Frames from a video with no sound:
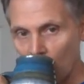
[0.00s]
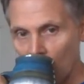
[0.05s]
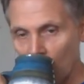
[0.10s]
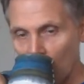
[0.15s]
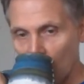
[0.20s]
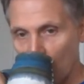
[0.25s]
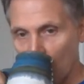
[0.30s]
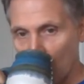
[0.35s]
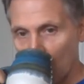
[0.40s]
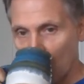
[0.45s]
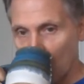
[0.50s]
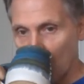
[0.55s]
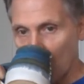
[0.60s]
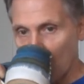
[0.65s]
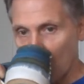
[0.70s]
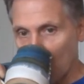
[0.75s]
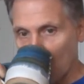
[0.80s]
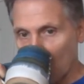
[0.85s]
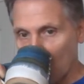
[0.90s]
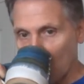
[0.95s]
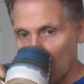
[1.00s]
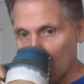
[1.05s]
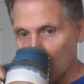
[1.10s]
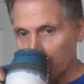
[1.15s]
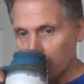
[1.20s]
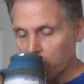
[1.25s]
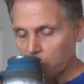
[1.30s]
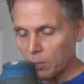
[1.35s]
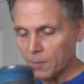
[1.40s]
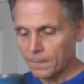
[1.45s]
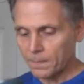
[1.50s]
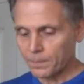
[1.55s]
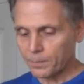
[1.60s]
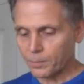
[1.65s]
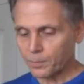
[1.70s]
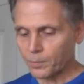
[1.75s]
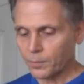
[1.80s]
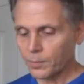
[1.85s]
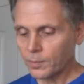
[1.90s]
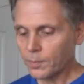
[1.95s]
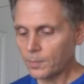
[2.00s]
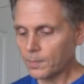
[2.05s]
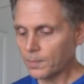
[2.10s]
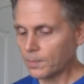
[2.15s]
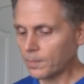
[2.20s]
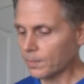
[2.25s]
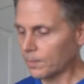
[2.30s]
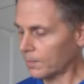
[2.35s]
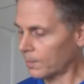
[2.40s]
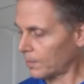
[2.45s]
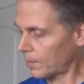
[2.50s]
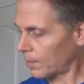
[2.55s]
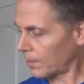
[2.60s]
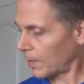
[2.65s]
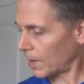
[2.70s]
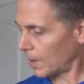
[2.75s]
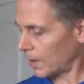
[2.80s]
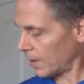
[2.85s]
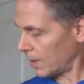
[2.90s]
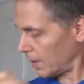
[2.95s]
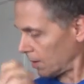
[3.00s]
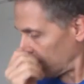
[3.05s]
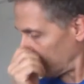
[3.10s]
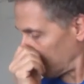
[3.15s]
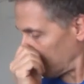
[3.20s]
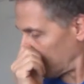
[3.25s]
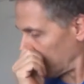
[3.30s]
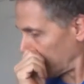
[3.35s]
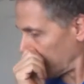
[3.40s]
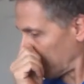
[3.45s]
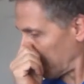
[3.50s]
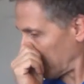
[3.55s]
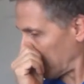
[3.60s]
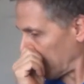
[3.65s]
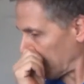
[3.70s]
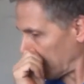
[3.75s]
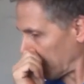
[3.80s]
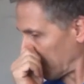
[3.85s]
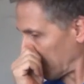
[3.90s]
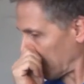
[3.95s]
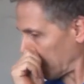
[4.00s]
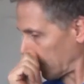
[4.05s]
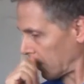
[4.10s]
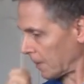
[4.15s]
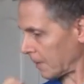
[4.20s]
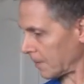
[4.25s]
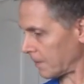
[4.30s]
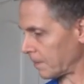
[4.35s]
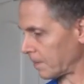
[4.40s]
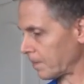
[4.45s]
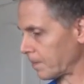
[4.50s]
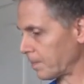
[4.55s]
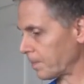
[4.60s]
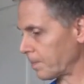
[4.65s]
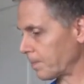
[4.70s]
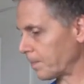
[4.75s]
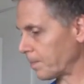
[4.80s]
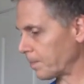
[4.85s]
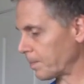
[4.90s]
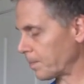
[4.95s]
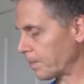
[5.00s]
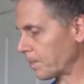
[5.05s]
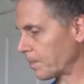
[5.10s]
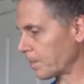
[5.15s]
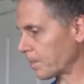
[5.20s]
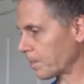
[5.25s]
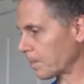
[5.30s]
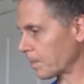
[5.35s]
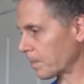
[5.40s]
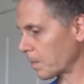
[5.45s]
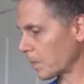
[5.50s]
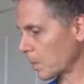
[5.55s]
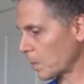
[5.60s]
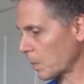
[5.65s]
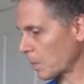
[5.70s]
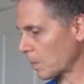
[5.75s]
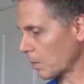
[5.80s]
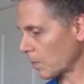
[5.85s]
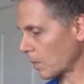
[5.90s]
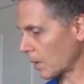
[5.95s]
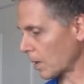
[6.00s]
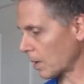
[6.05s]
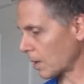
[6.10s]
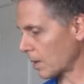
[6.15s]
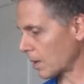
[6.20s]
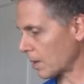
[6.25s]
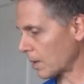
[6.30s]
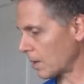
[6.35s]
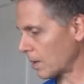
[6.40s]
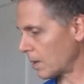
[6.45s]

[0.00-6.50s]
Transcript: No words are spoken by the person on screen.